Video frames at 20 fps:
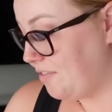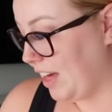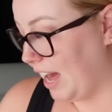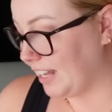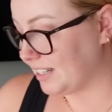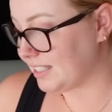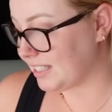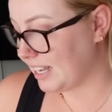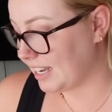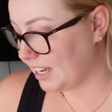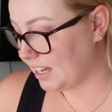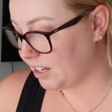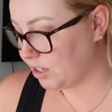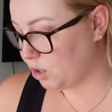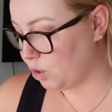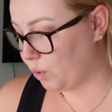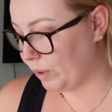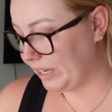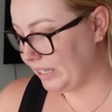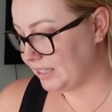that's
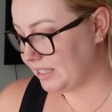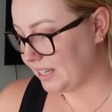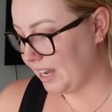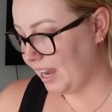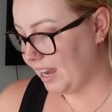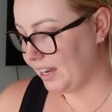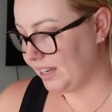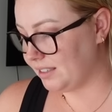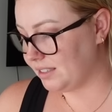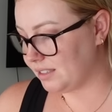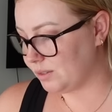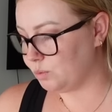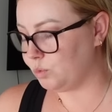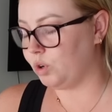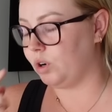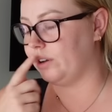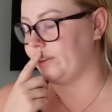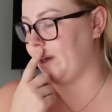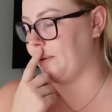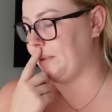like queen size,
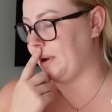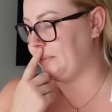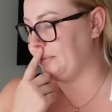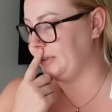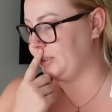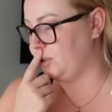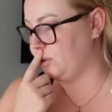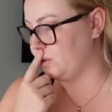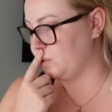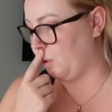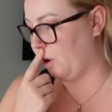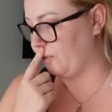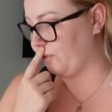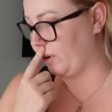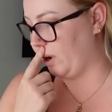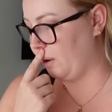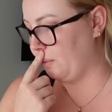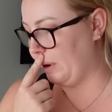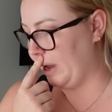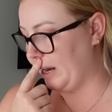well, that might be too small
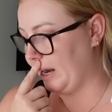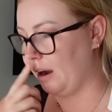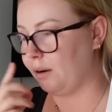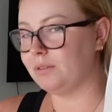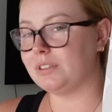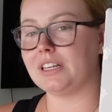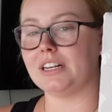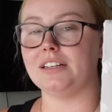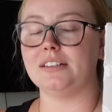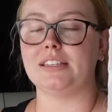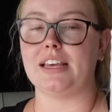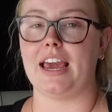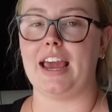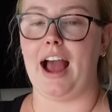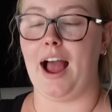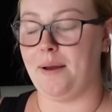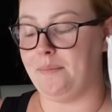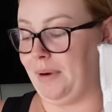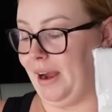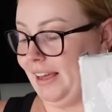for our bed. I was gonna say,
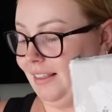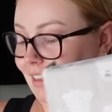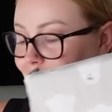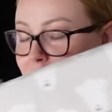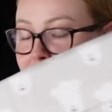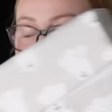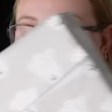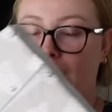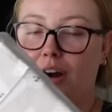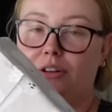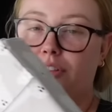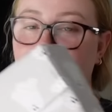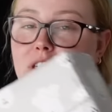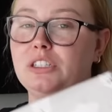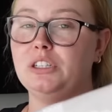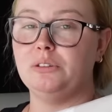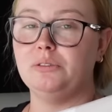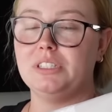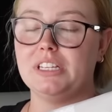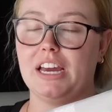I might like pair the
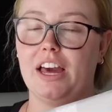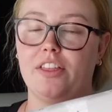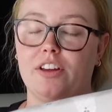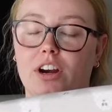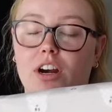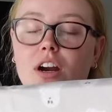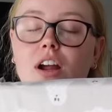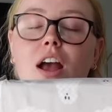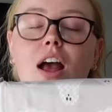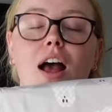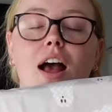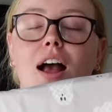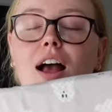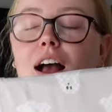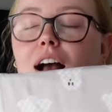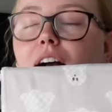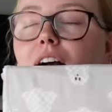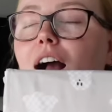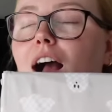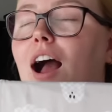two together.
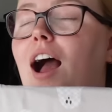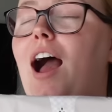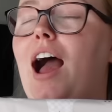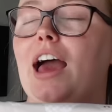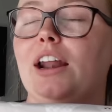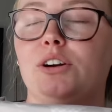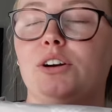I